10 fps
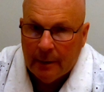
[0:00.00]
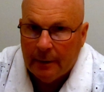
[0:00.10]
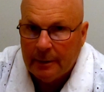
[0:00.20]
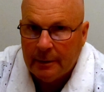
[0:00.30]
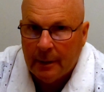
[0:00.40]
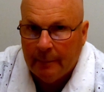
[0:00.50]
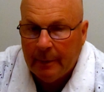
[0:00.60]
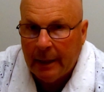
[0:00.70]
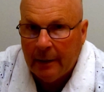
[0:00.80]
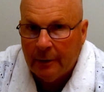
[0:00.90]
This is a
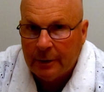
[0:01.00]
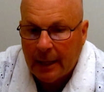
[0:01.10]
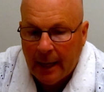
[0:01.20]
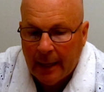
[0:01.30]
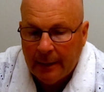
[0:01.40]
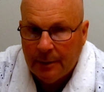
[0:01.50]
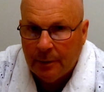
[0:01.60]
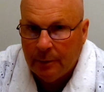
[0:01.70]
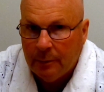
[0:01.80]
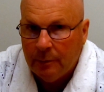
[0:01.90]
beginner's guide
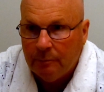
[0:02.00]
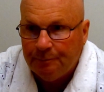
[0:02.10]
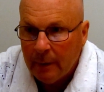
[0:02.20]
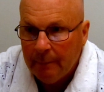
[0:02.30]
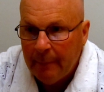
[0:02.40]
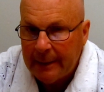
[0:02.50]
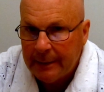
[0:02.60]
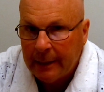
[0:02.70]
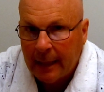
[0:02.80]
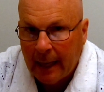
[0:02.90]
to
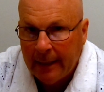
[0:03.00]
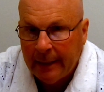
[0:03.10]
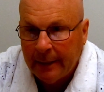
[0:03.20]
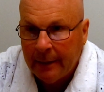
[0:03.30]
basic kiting.